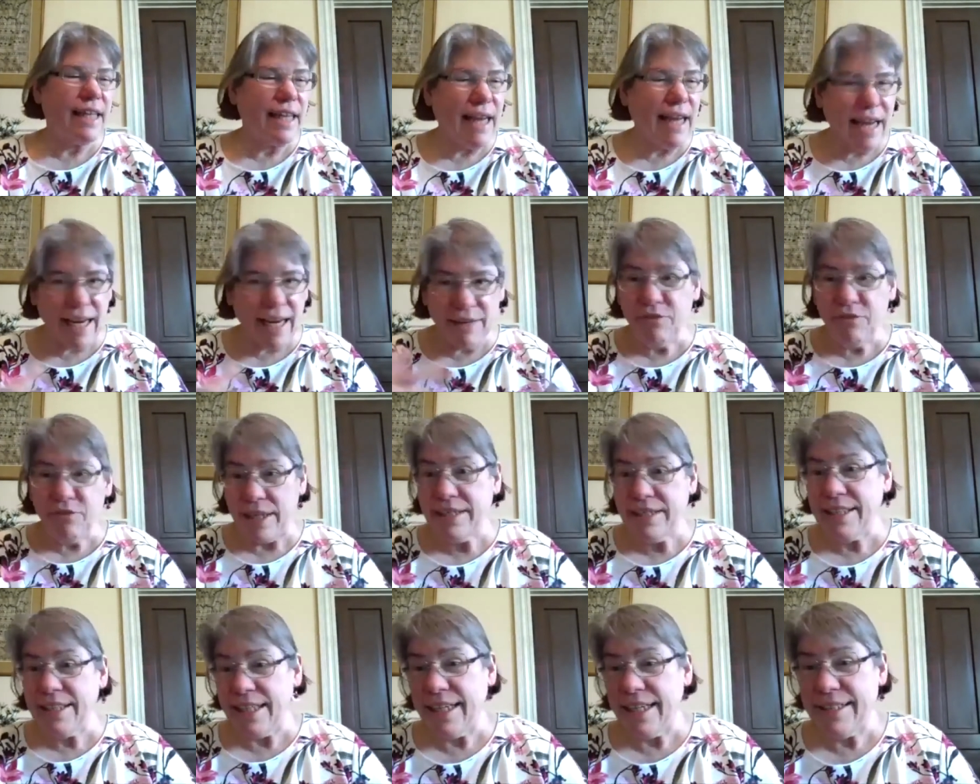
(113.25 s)
And
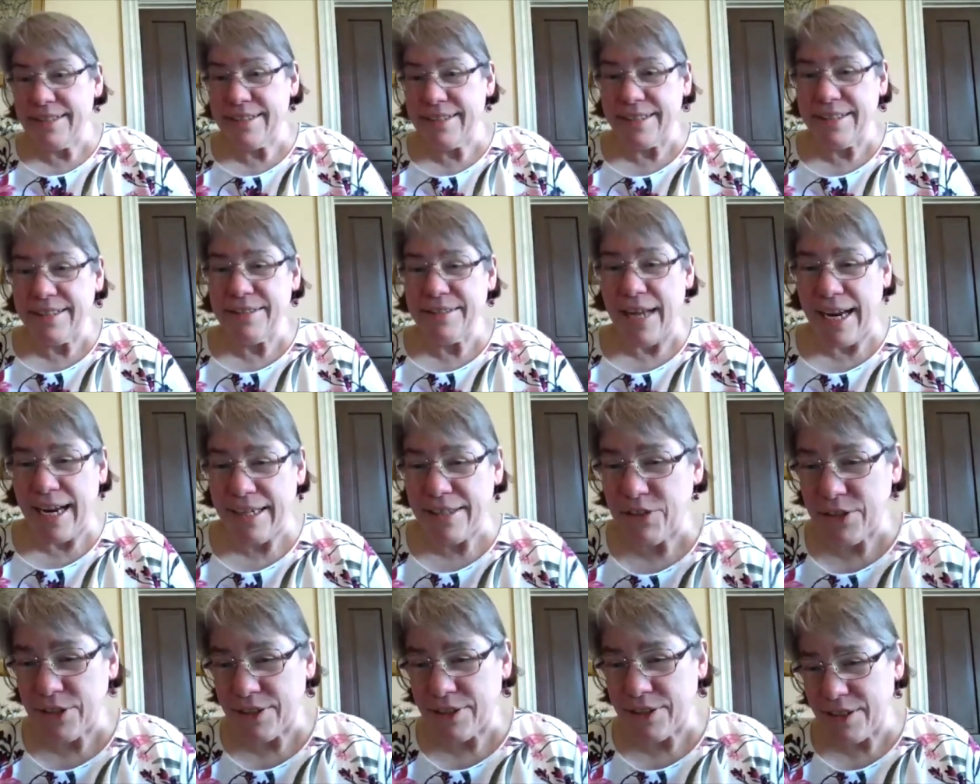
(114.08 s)
finally, I did
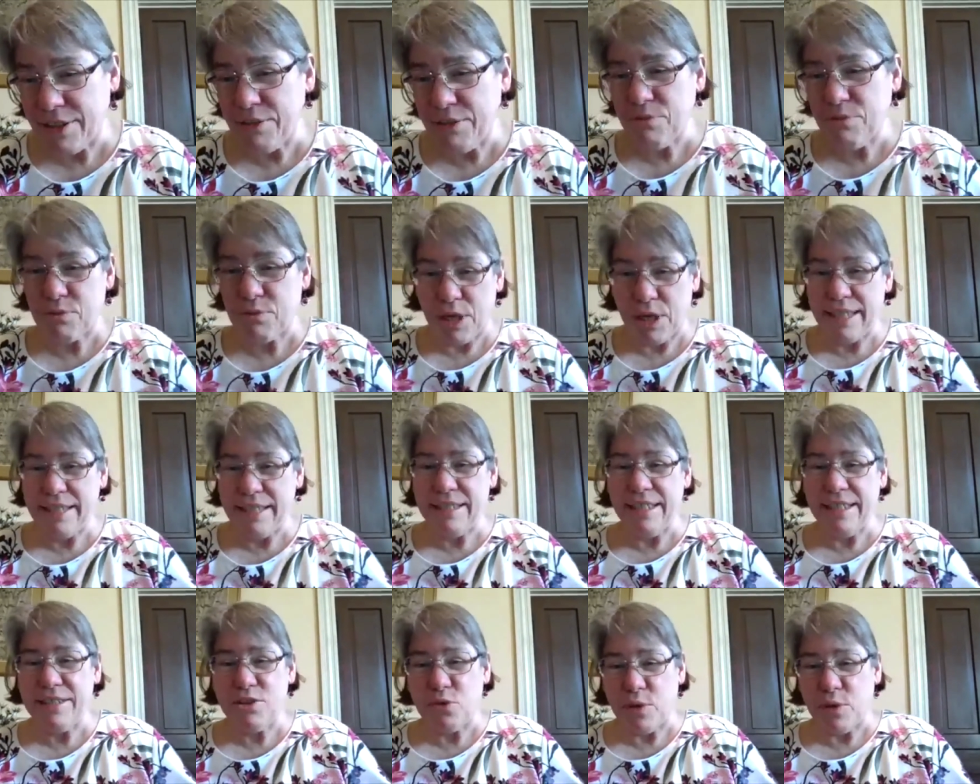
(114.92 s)
actually write a
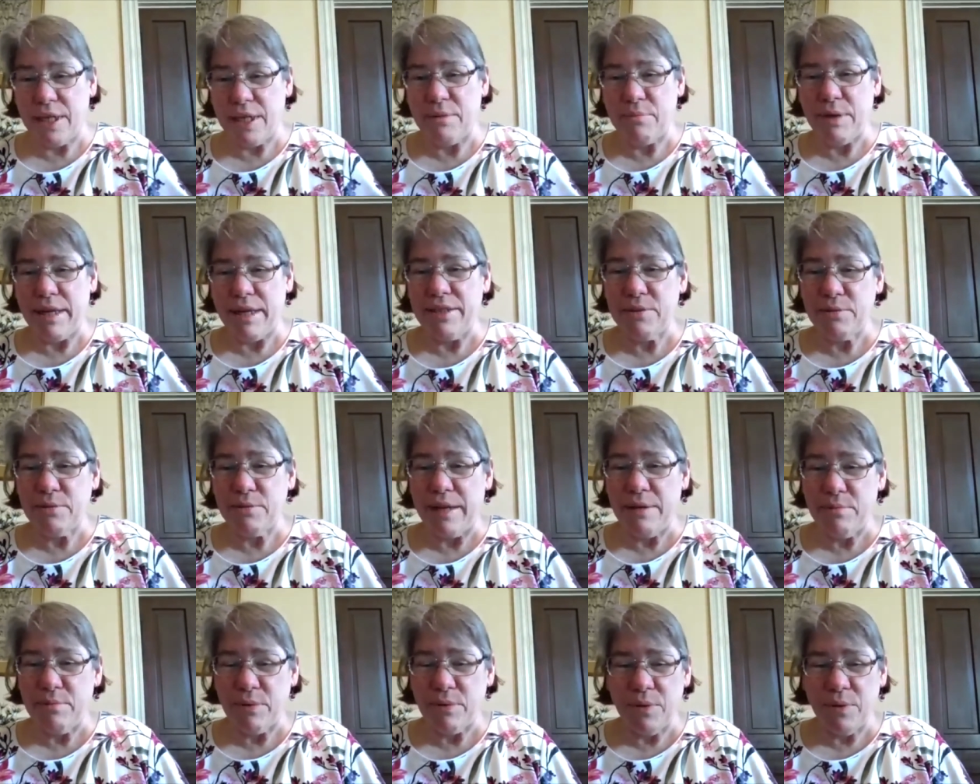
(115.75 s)
20-page
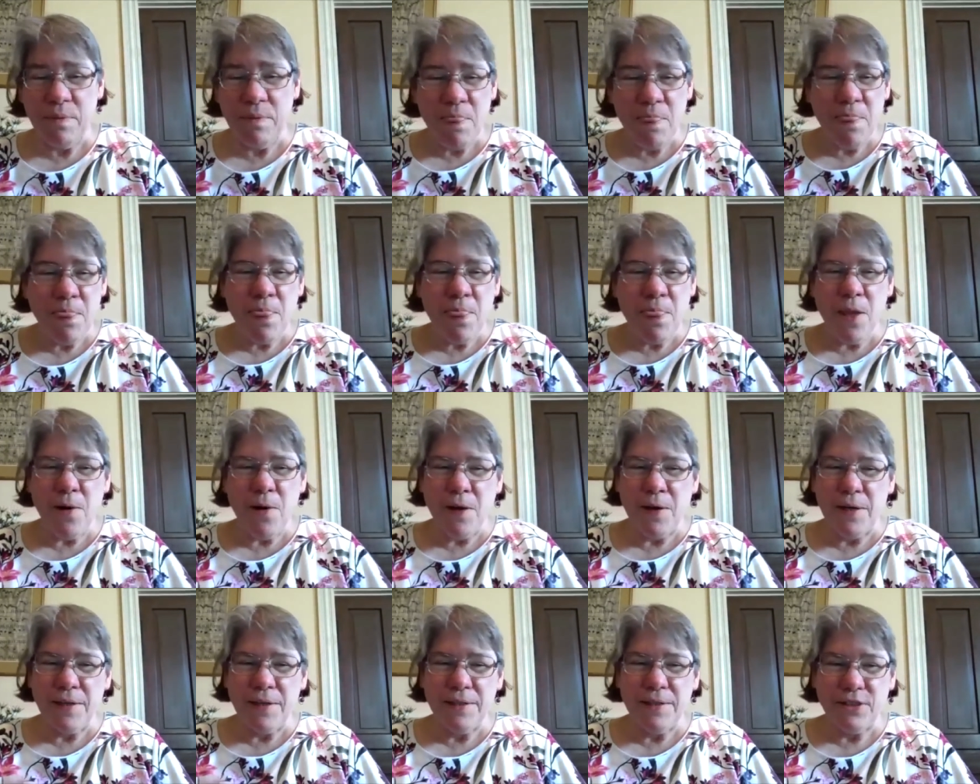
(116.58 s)
paper
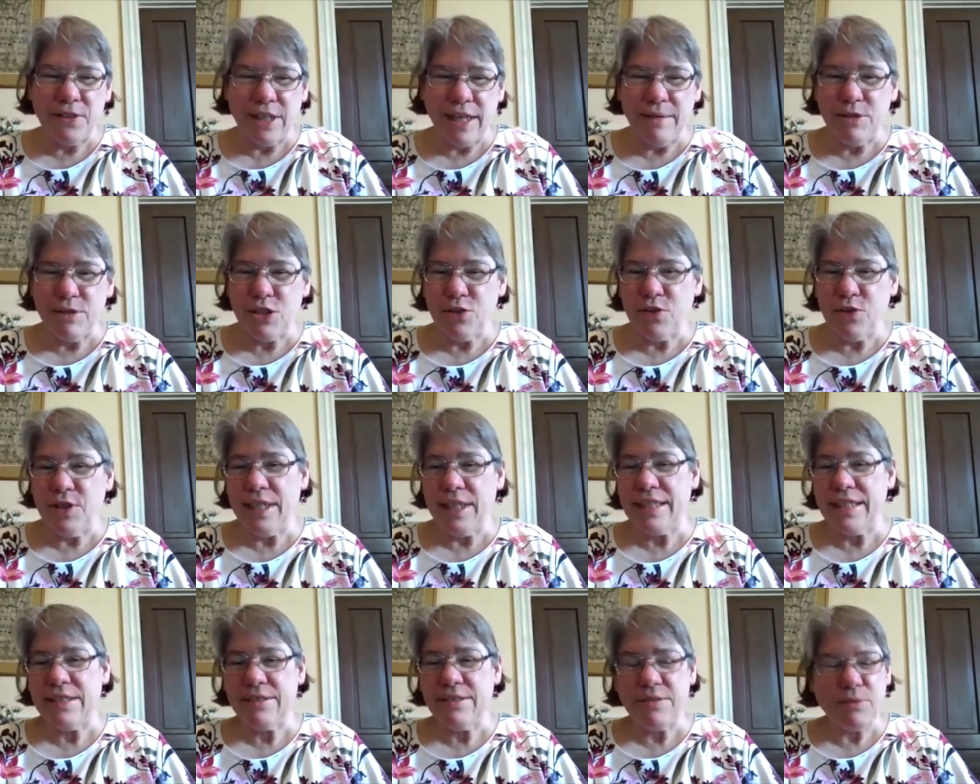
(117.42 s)
on James
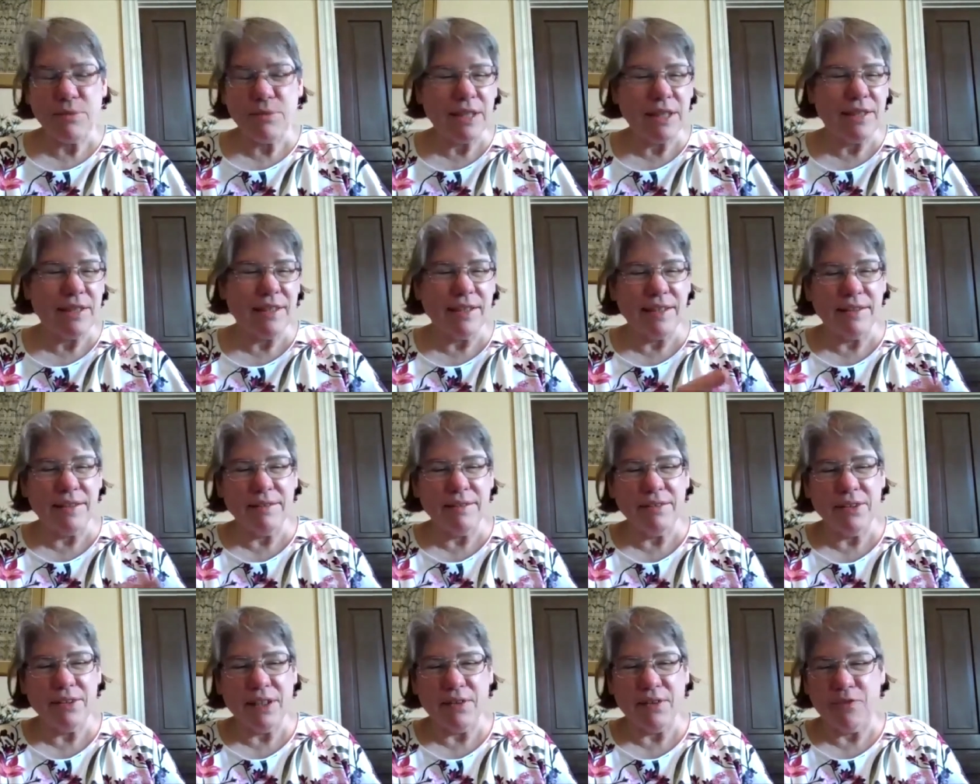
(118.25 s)
Joyce with the
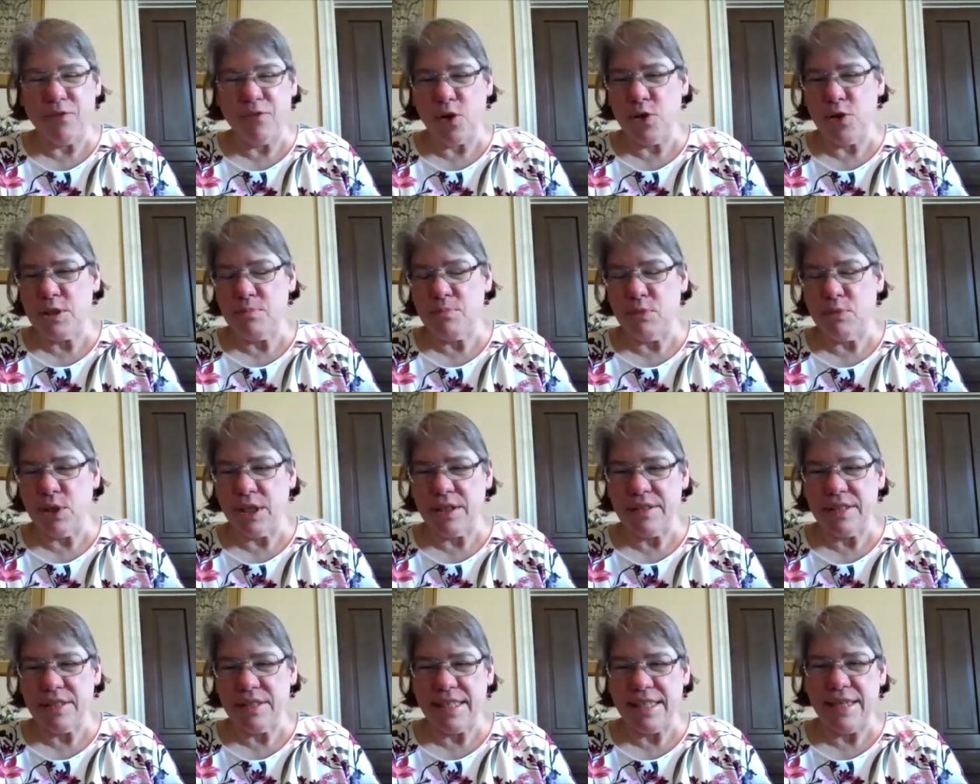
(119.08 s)
first book,
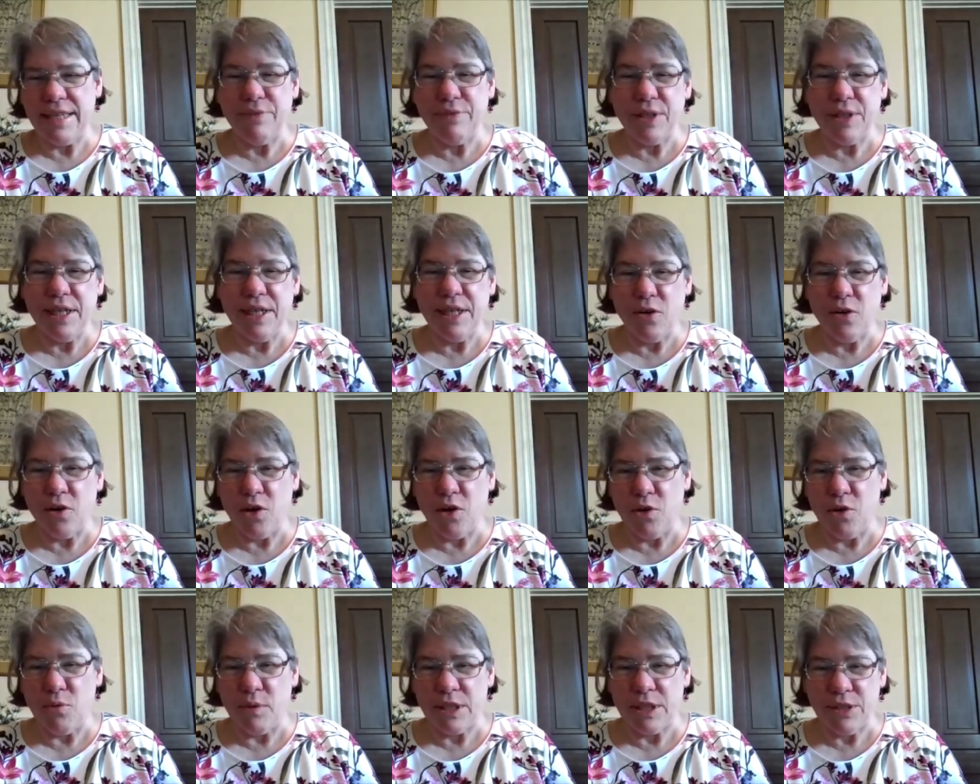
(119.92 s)
Stephen Hero,
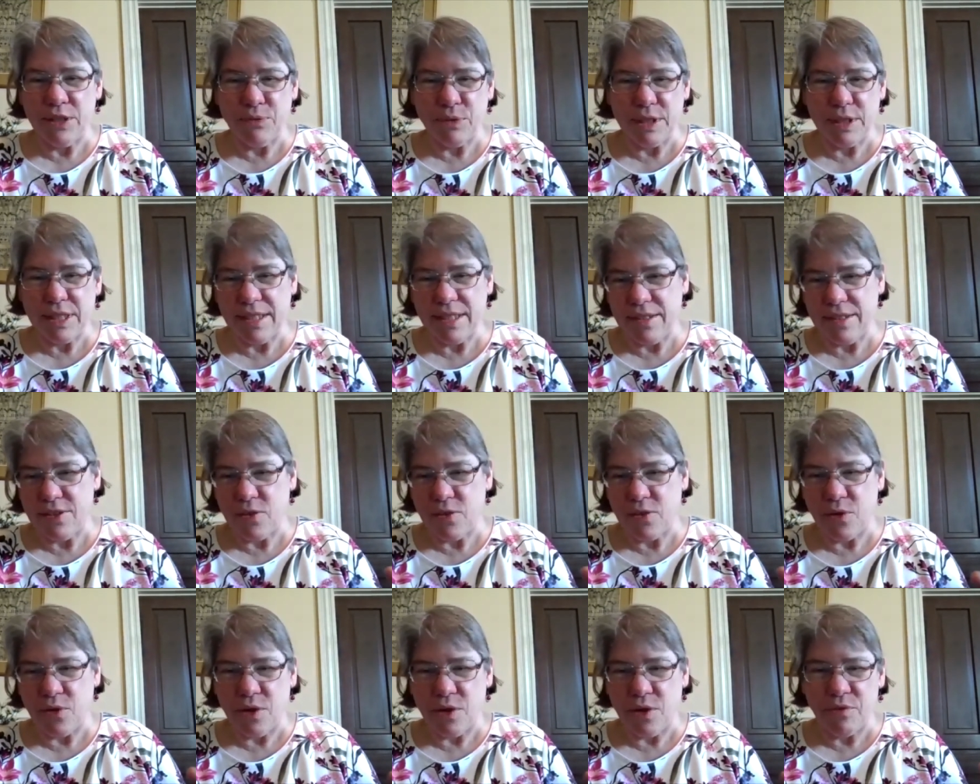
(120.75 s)
which was his
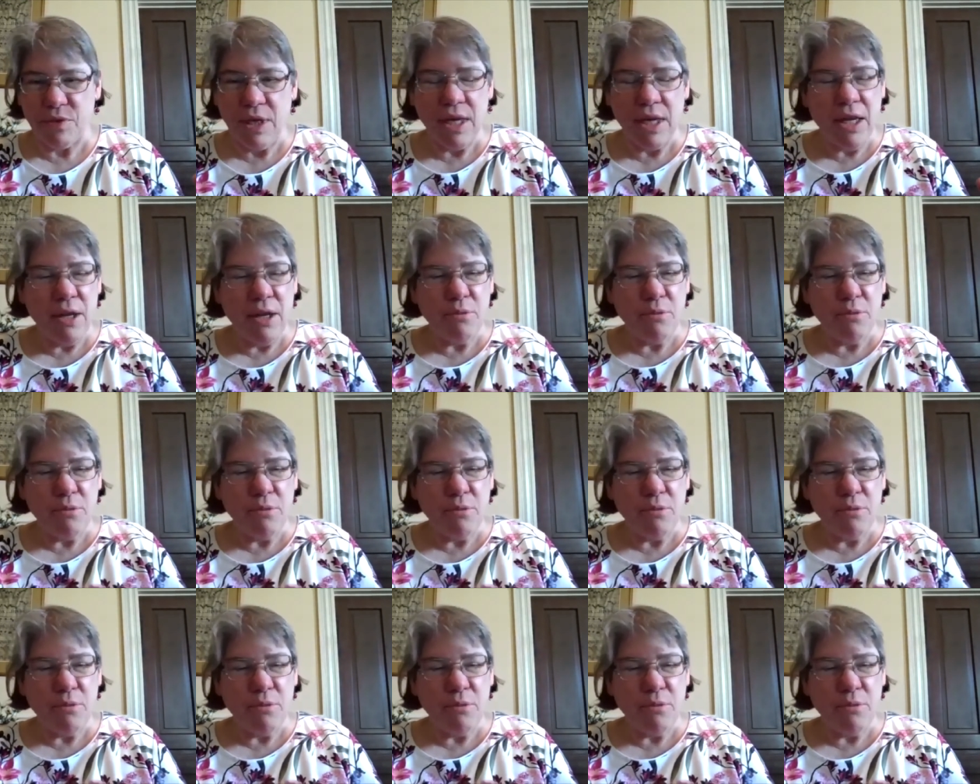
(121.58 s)
sort of